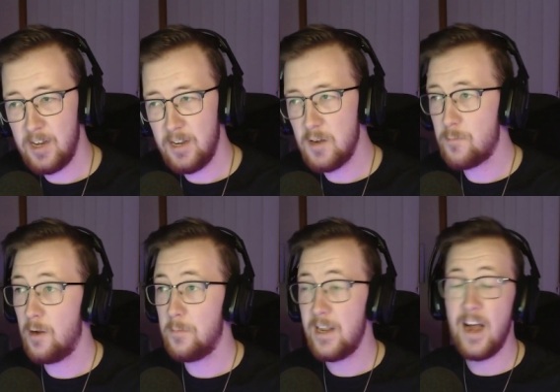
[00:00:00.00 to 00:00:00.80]
you
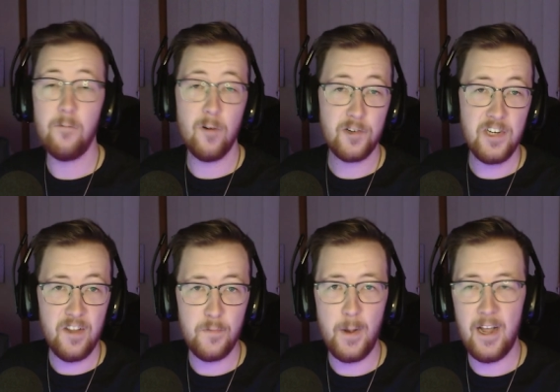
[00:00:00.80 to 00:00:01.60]
probably aren't watching
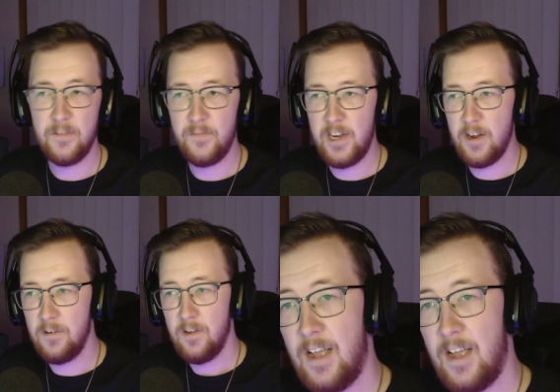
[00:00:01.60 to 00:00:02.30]
this part of the video.